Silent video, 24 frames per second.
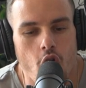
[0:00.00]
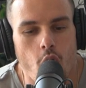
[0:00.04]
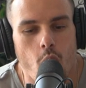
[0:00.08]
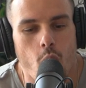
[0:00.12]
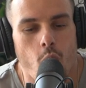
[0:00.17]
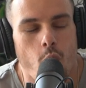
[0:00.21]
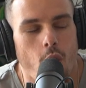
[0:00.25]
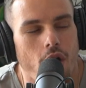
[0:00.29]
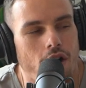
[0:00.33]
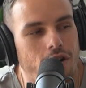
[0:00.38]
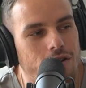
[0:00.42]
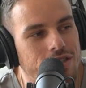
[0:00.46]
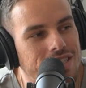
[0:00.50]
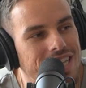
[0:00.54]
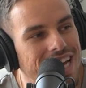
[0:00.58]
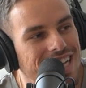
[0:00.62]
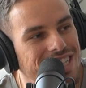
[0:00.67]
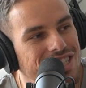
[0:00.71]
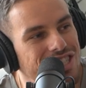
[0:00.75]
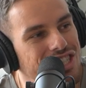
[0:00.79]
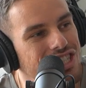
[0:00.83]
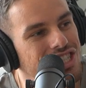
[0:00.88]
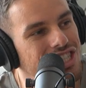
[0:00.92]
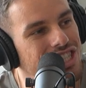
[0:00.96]
where's
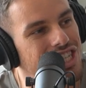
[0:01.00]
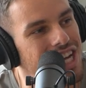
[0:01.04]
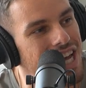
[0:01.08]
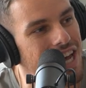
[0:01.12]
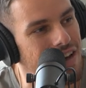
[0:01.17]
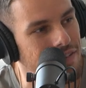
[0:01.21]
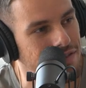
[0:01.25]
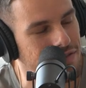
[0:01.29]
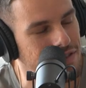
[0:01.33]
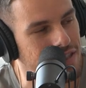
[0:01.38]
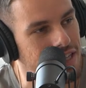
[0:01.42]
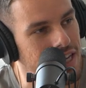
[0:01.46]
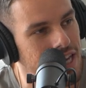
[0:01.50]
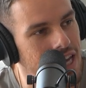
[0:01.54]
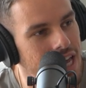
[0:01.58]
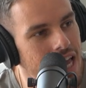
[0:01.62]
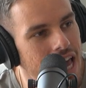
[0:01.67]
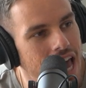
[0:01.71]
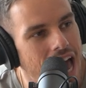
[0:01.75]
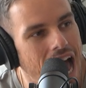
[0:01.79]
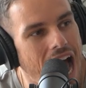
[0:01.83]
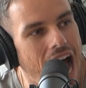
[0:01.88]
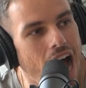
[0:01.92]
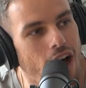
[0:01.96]
that shift
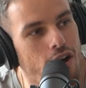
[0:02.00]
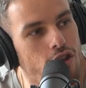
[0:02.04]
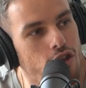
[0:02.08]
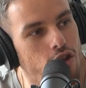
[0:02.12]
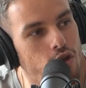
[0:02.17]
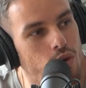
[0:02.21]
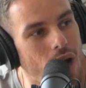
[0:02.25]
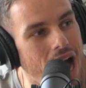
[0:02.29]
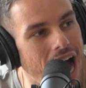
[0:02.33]
how do you